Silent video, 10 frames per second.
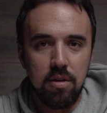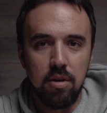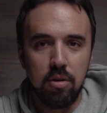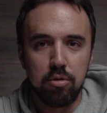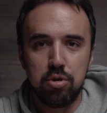You
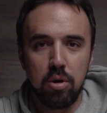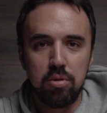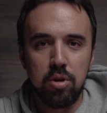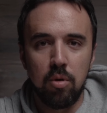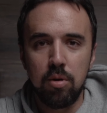know,
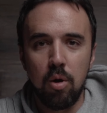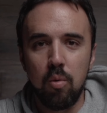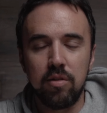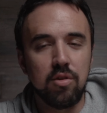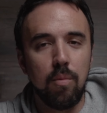don't
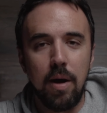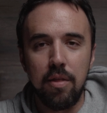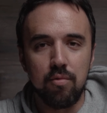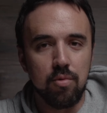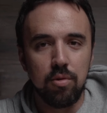always go by
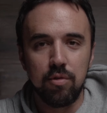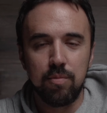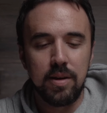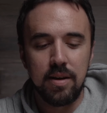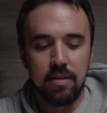the rules,
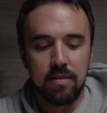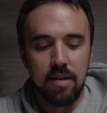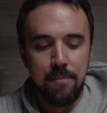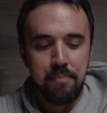because